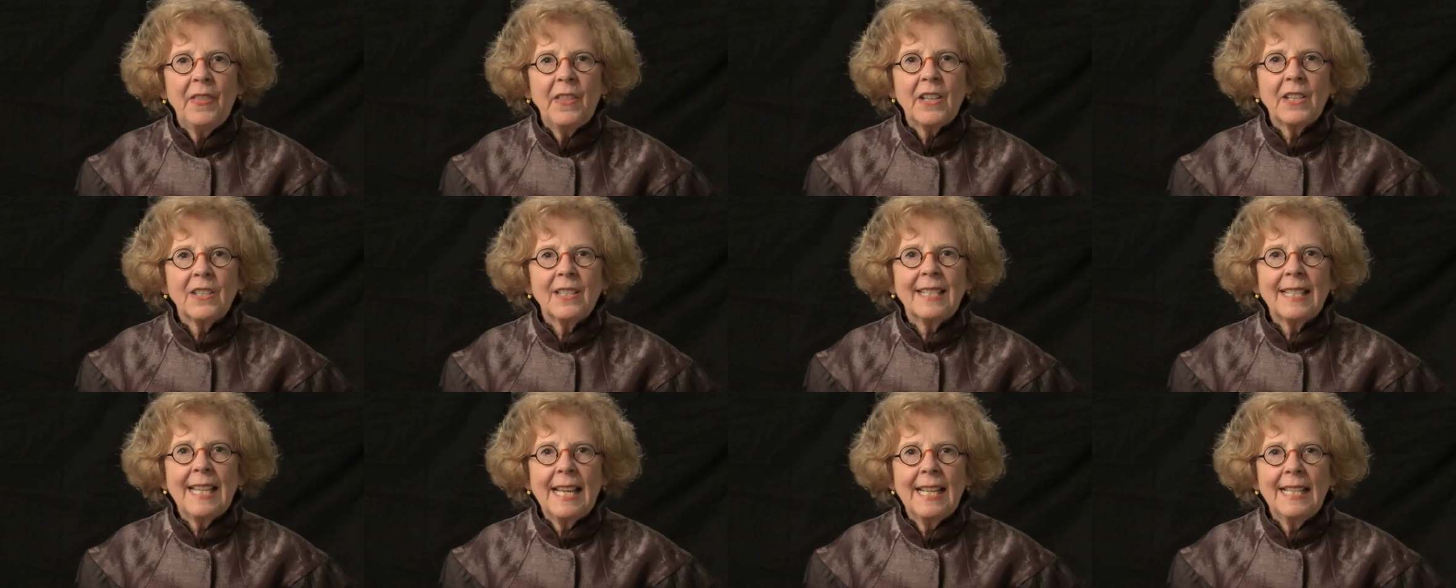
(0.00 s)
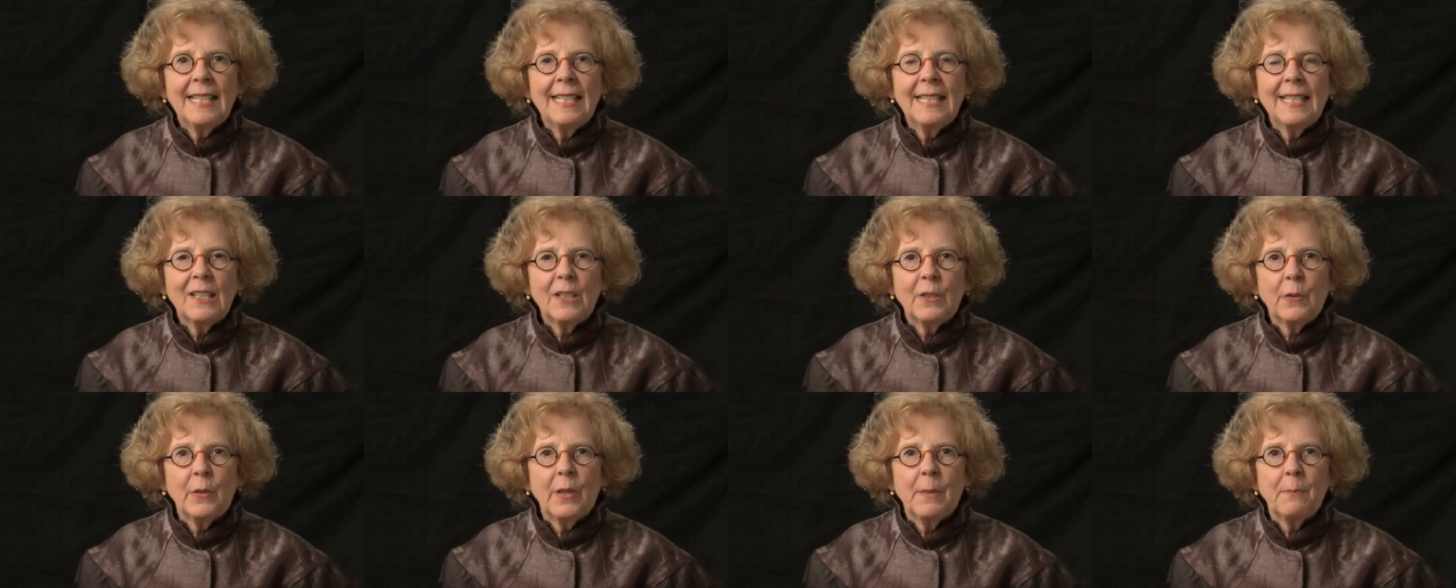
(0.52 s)
there's an
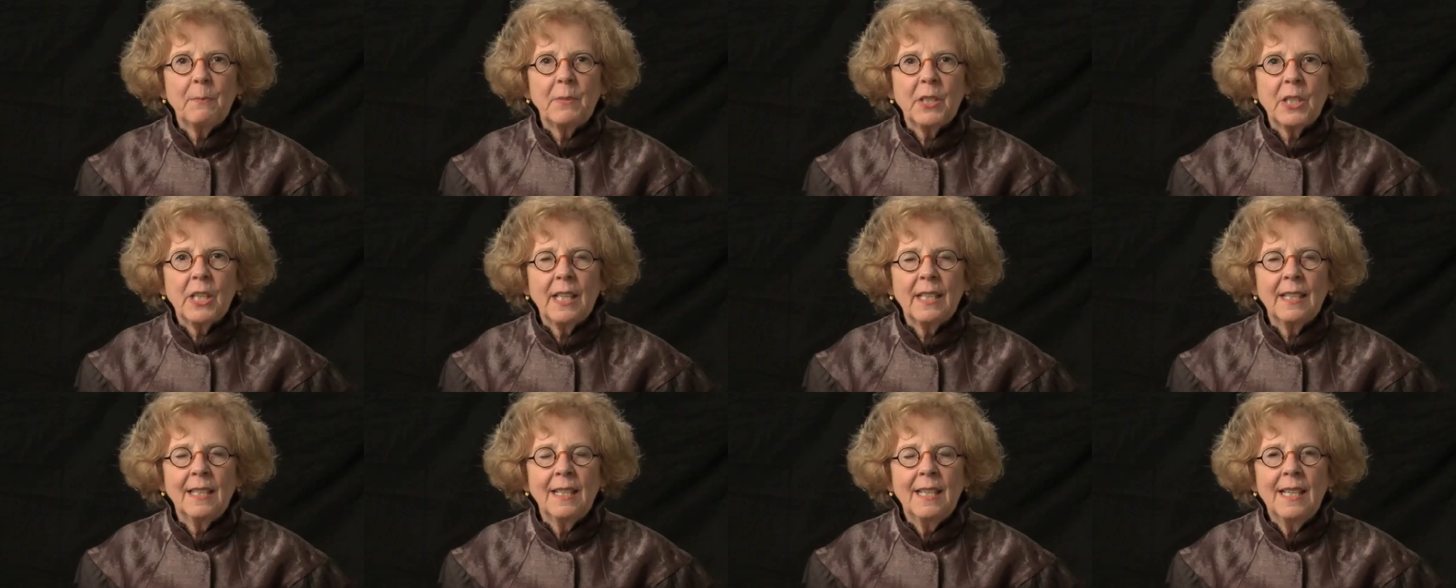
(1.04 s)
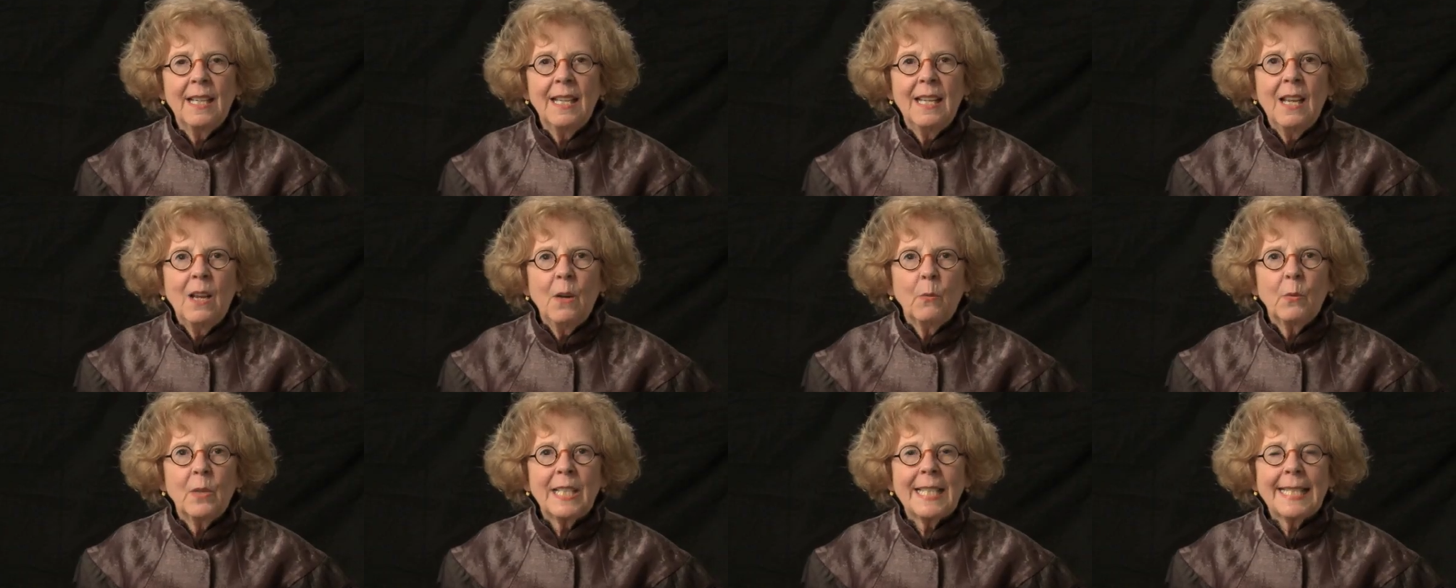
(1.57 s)
inscription
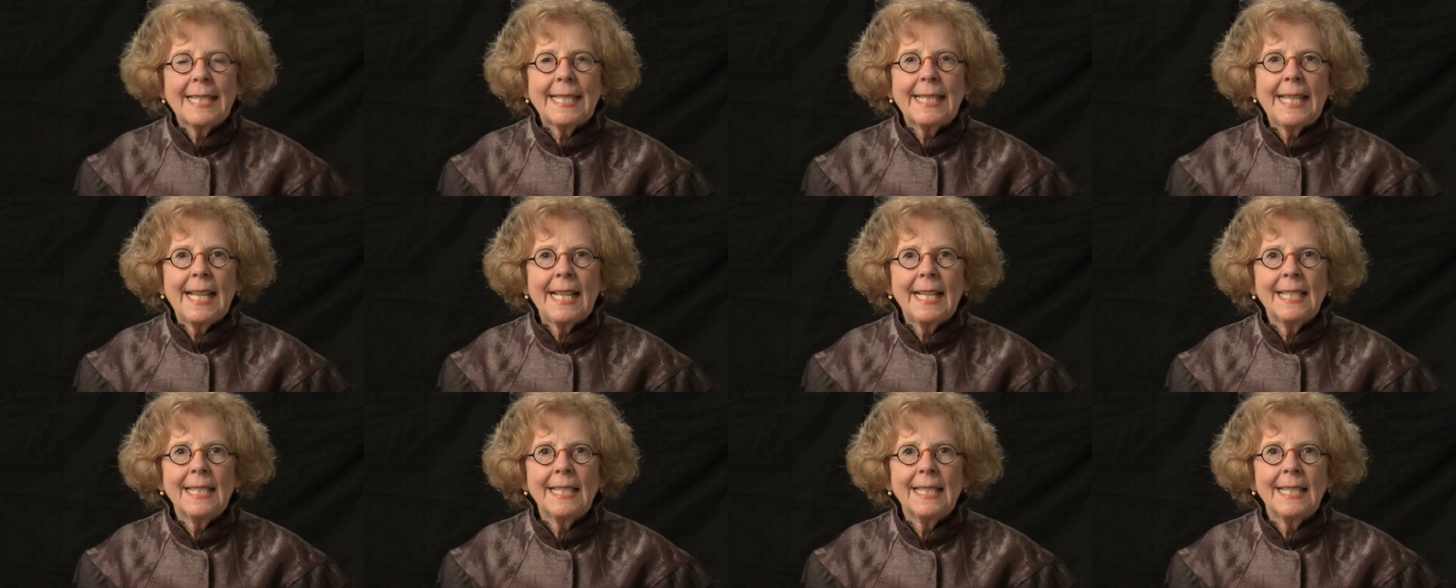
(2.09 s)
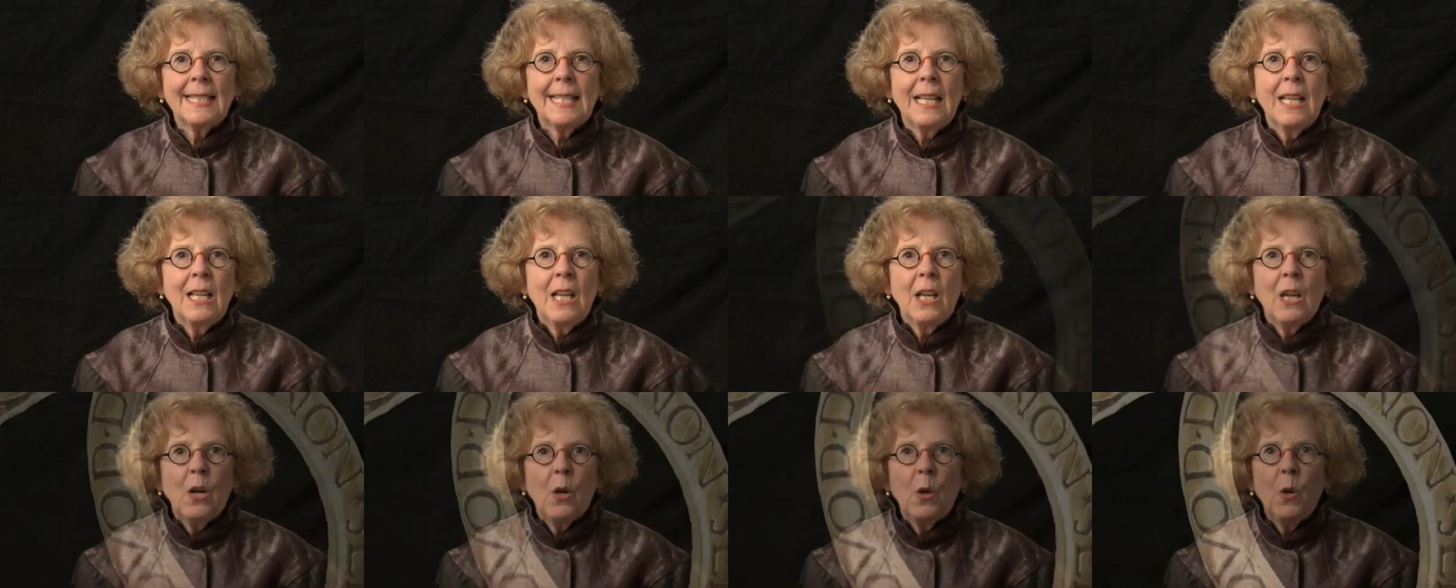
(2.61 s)
which says,
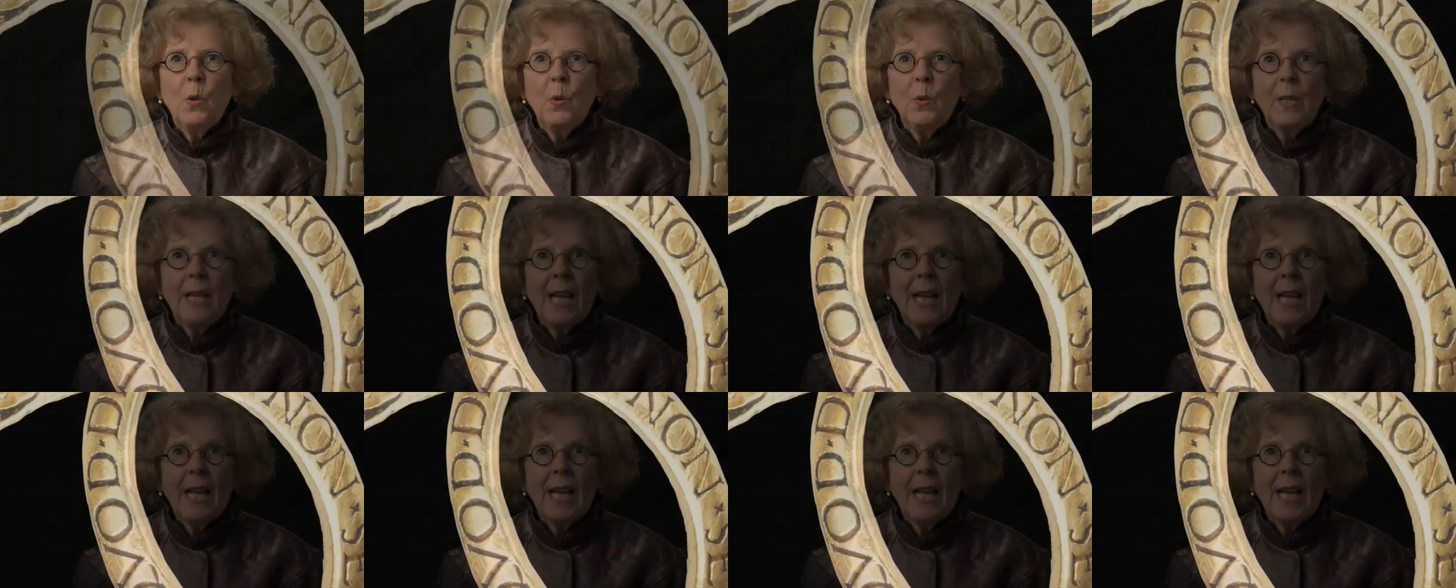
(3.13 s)
"Who